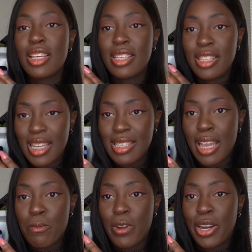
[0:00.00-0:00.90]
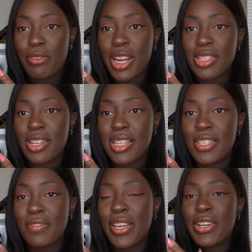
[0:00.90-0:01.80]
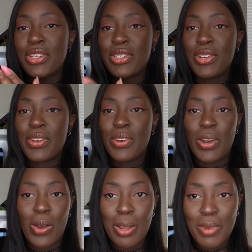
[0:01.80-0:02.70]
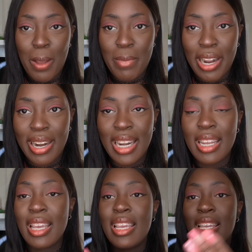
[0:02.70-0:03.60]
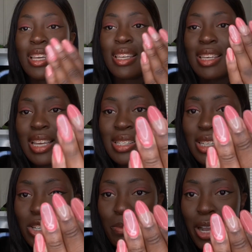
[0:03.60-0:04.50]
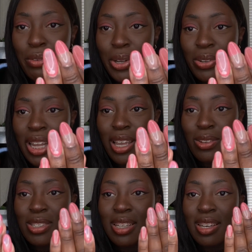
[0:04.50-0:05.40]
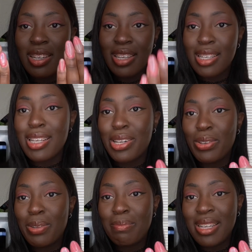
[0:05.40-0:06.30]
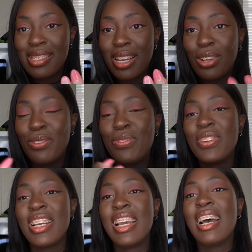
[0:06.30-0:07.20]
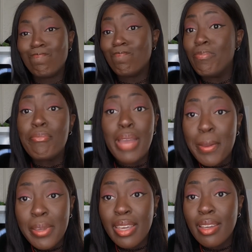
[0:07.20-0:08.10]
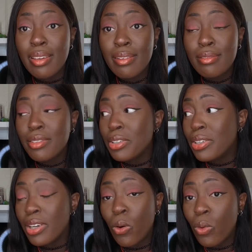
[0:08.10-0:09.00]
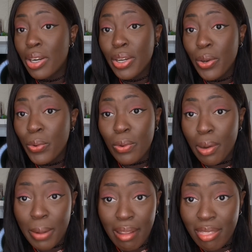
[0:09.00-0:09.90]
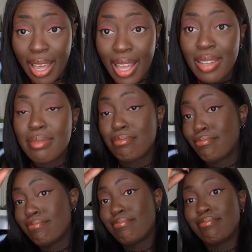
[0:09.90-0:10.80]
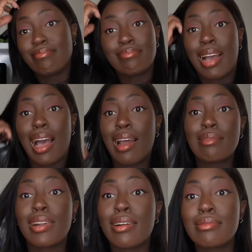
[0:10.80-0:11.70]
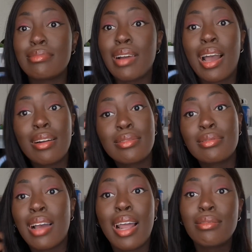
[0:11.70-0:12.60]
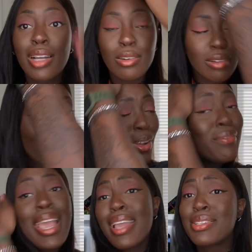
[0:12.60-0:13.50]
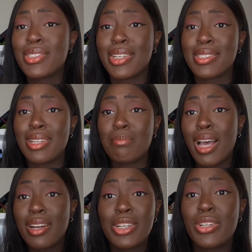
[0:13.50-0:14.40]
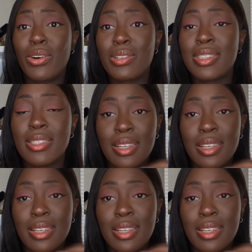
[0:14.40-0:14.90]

Yes, I am wearing rings on these fingers. No, I am not married. Yes, these are my real nails. Yes, I do them myself. Maybe y'all want to know about that. I don't know. I don't know. I don't have the answers. I'm not an adult.